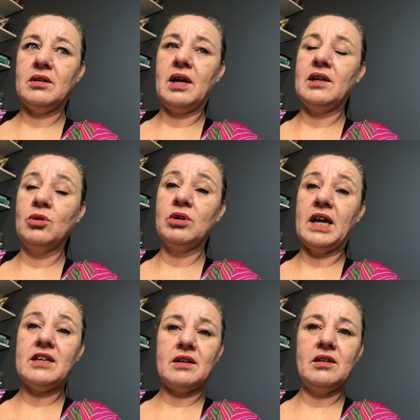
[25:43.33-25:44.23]
and look
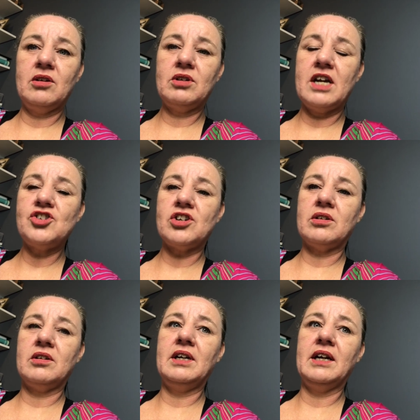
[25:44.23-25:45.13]
at a
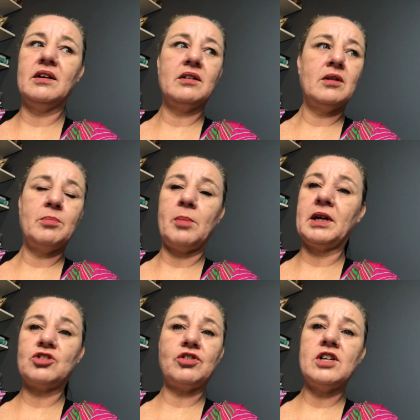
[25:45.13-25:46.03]
location near
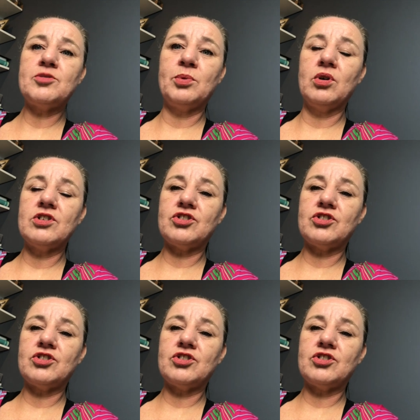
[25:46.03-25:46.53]
public transport,